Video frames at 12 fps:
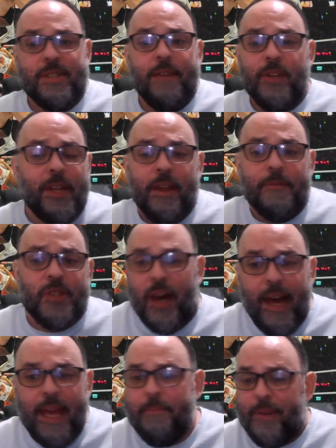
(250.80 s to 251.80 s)
given enough
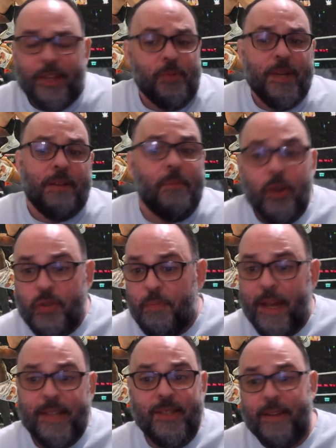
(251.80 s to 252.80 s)
time, like three commercial
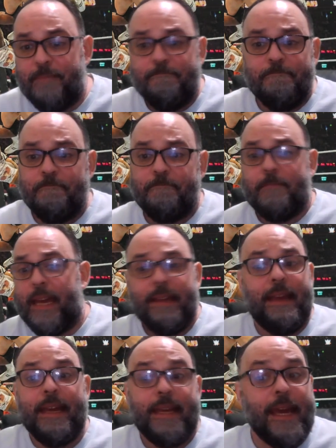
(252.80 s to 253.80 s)
breaks, and
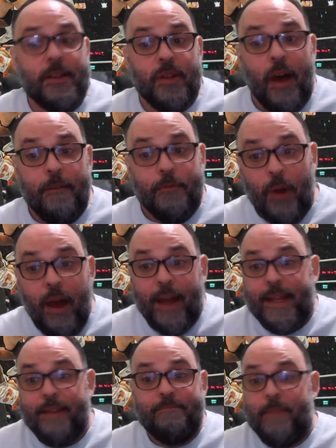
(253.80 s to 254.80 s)
it kicked off Raw,
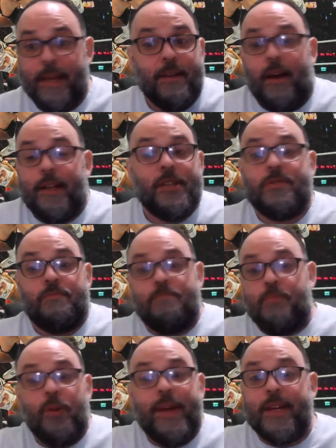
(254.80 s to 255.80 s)
and it got us
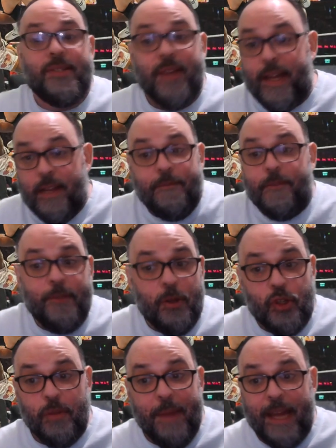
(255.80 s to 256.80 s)
really excited for
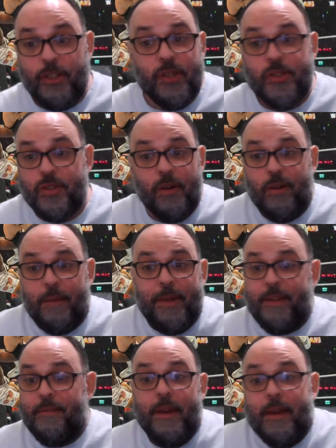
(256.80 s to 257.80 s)
future matches. So, I
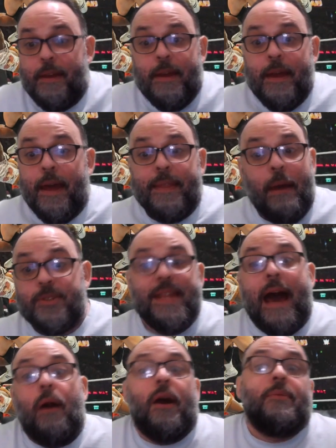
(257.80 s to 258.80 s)
mean, that wasn't
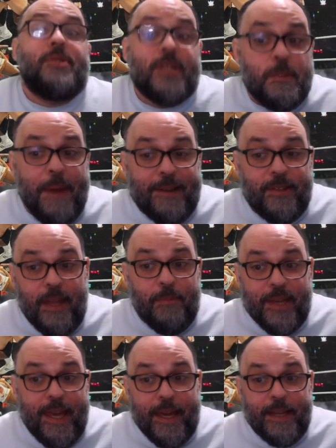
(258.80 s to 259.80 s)
how I was expecting them
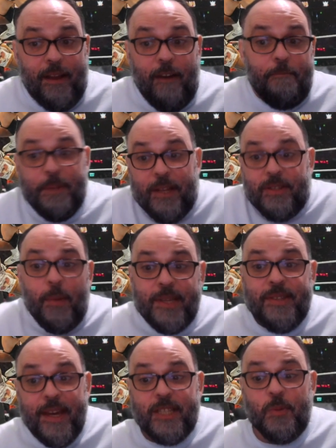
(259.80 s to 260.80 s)
to kick it off, but it's
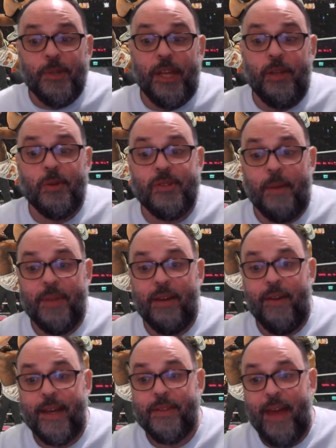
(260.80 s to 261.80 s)
always nice when they do something
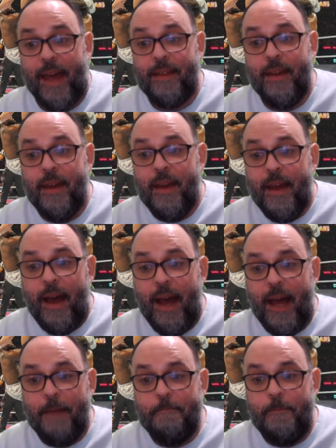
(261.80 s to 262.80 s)
like that.
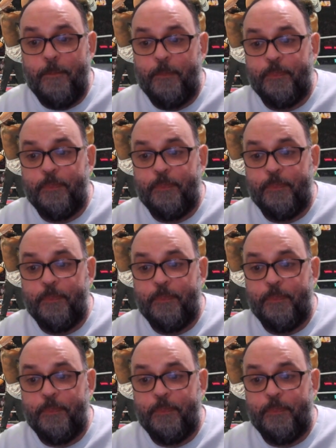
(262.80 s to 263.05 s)
Um,